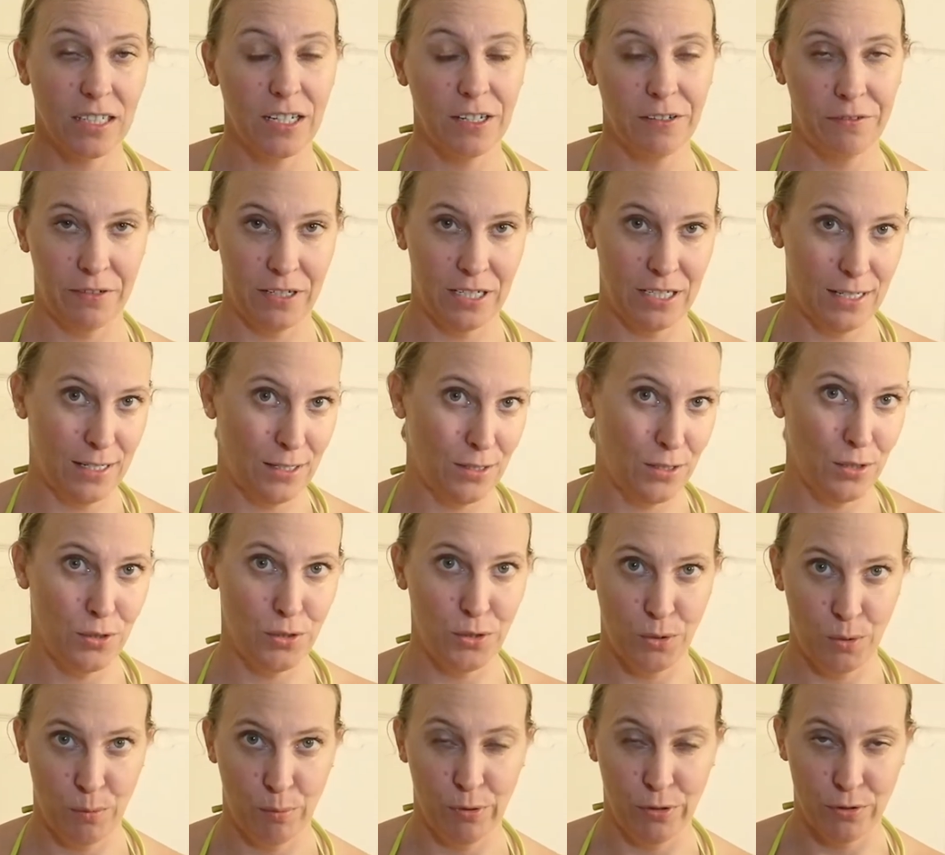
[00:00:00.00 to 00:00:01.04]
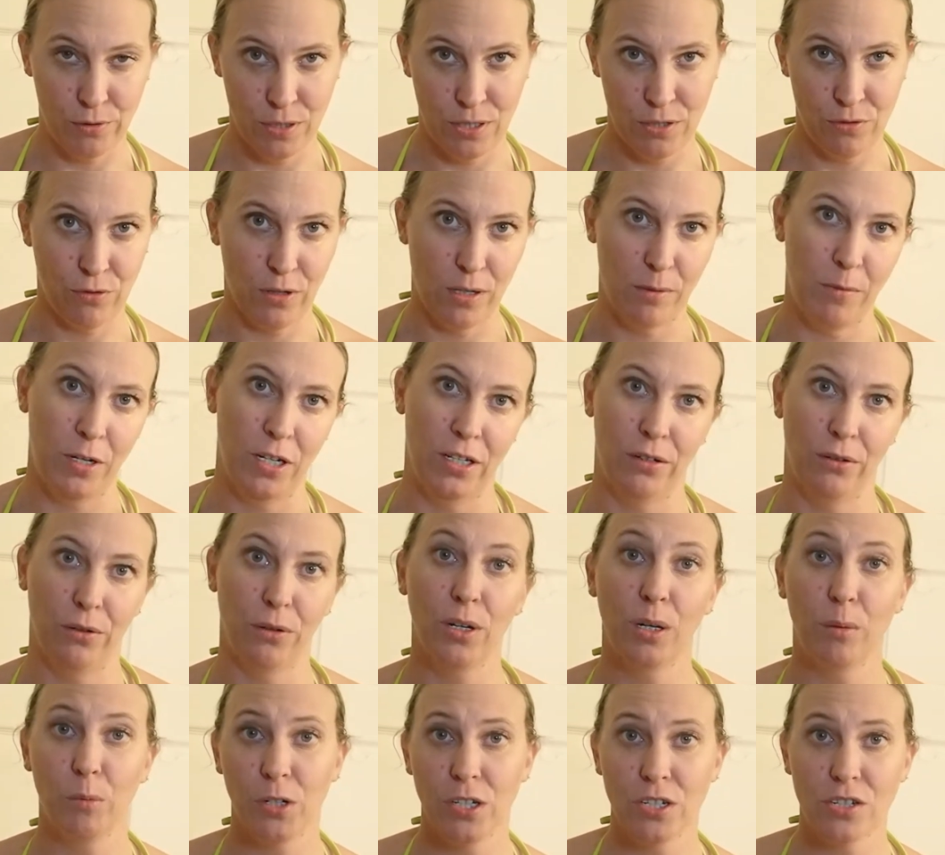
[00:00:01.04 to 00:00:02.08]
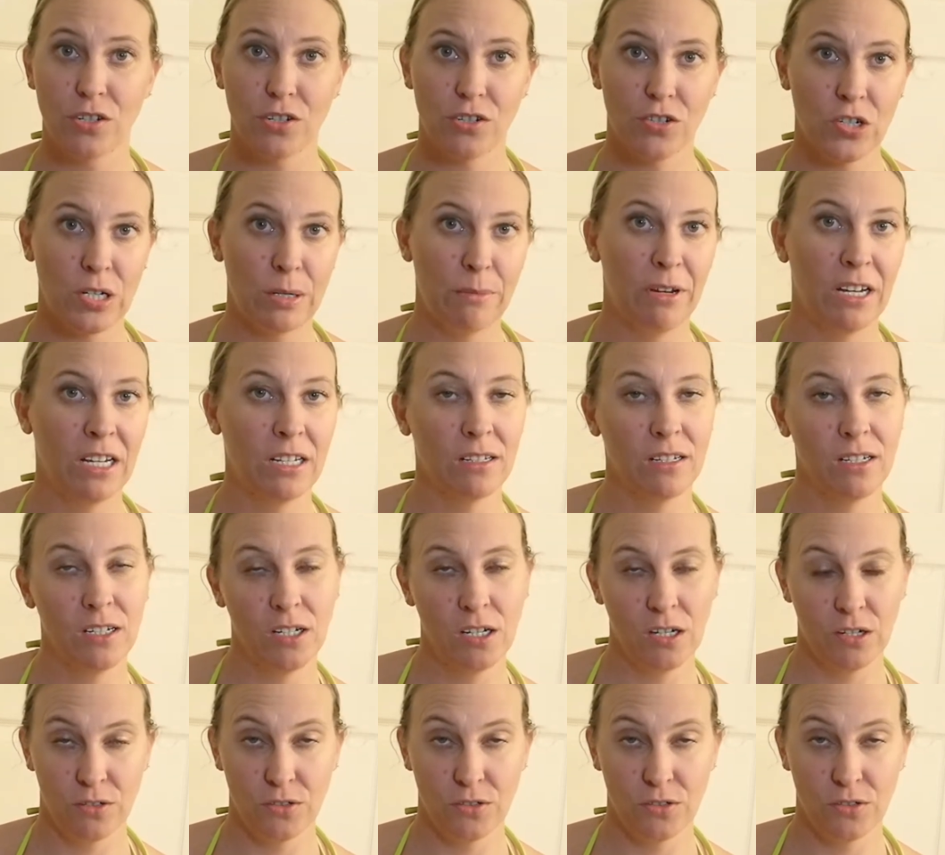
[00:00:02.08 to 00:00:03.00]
if I need to do a protein treatment or a moisture treatment,